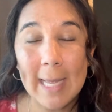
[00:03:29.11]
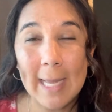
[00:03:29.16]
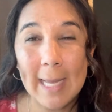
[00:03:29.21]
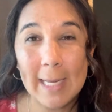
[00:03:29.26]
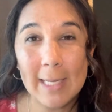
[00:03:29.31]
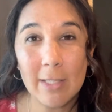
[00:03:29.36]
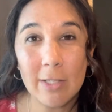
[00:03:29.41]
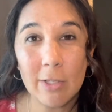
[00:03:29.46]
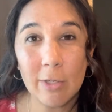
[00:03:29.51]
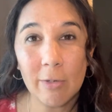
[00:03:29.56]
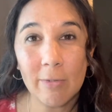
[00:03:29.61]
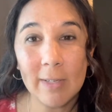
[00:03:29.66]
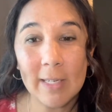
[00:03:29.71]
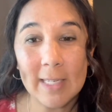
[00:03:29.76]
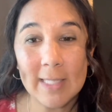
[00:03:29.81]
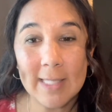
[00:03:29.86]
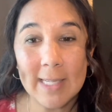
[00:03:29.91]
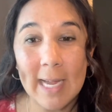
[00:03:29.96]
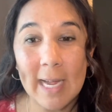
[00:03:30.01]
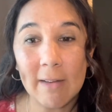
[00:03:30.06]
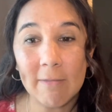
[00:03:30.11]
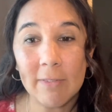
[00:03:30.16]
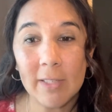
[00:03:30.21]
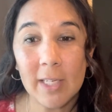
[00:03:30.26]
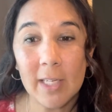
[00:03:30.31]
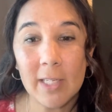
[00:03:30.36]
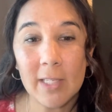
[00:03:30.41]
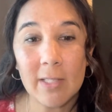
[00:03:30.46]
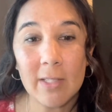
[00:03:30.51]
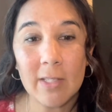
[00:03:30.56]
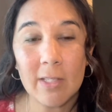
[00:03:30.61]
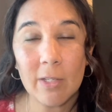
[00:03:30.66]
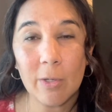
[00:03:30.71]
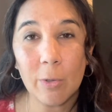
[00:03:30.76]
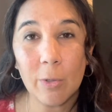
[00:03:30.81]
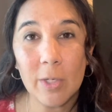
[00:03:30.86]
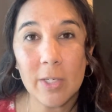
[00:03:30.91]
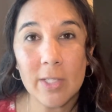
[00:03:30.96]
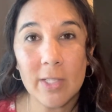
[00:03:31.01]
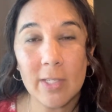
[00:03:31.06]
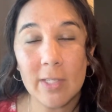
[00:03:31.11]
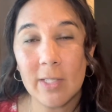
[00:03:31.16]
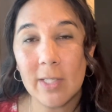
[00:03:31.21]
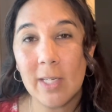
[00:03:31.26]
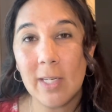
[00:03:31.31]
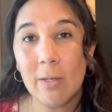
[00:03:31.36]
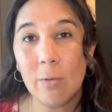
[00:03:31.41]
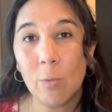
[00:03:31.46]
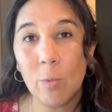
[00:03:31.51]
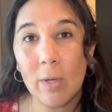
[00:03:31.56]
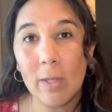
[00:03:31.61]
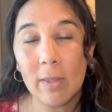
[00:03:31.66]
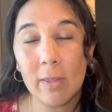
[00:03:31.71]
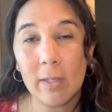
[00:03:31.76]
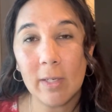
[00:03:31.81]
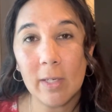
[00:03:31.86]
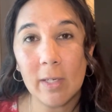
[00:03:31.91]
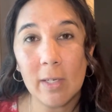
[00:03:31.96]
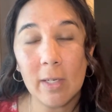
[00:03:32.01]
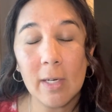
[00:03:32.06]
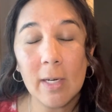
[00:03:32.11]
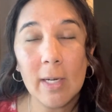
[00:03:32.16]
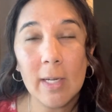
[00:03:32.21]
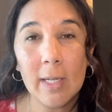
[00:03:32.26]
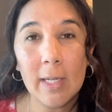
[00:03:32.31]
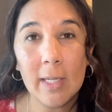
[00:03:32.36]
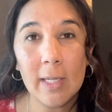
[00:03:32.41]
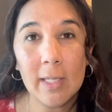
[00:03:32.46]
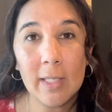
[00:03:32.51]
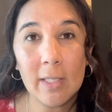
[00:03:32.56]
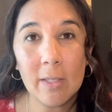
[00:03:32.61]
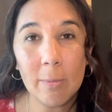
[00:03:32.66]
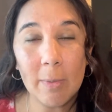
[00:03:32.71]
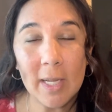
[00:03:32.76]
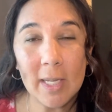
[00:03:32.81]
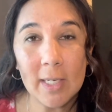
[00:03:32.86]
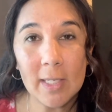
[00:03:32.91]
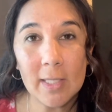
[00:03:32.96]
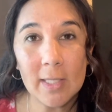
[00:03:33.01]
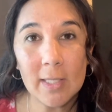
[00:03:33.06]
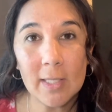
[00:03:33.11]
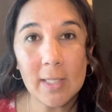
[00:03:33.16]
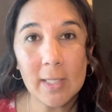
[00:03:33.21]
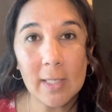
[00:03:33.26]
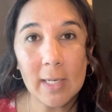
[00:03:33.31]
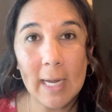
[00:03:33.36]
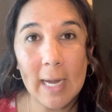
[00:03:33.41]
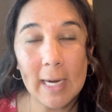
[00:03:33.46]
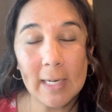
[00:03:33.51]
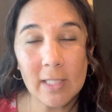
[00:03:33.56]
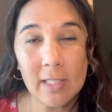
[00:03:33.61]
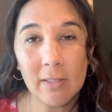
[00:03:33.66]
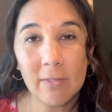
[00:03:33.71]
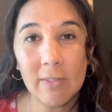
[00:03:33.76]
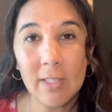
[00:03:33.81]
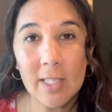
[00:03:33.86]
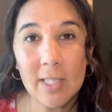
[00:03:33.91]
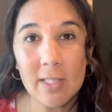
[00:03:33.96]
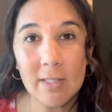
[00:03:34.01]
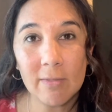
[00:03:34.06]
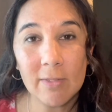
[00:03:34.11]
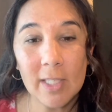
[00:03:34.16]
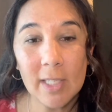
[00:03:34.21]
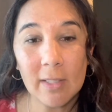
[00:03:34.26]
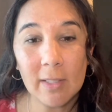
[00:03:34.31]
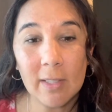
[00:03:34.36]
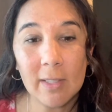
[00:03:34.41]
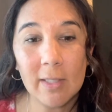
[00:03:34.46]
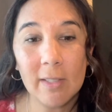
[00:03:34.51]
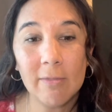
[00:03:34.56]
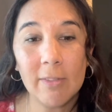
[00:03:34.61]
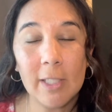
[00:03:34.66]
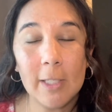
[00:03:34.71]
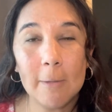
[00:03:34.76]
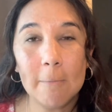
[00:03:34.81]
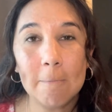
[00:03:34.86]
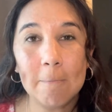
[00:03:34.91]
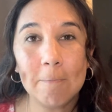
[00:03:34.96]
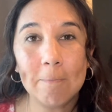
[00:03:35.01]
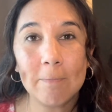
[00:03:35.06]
and serving as advocates or assisting with their independent activities of daily living.